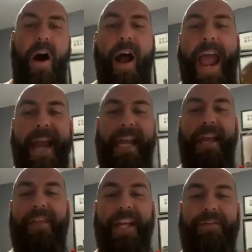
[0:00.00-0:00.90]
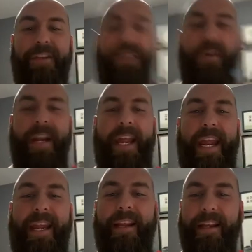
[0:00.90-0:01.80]
Hi, Annie. Thanks for
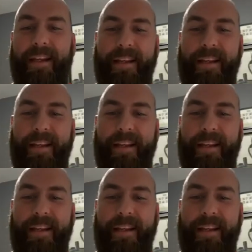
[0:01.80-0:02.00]
joining.